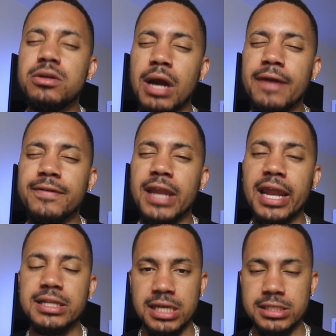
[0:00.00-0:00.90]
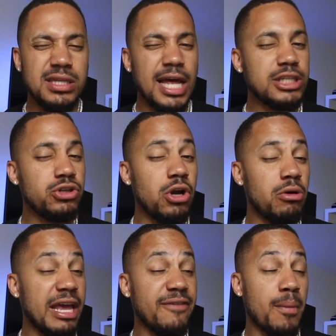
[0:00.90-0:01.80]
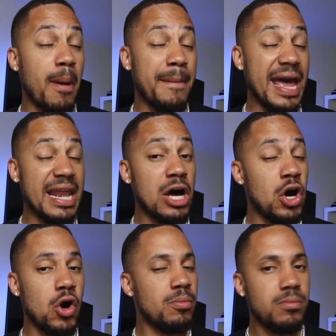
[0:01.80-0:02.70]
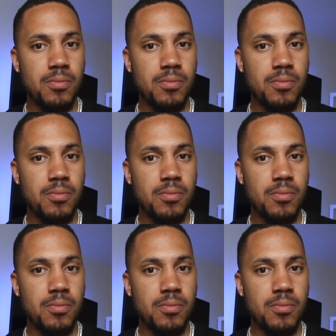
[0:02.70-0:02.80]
craving that attention that you don't get from a man at home.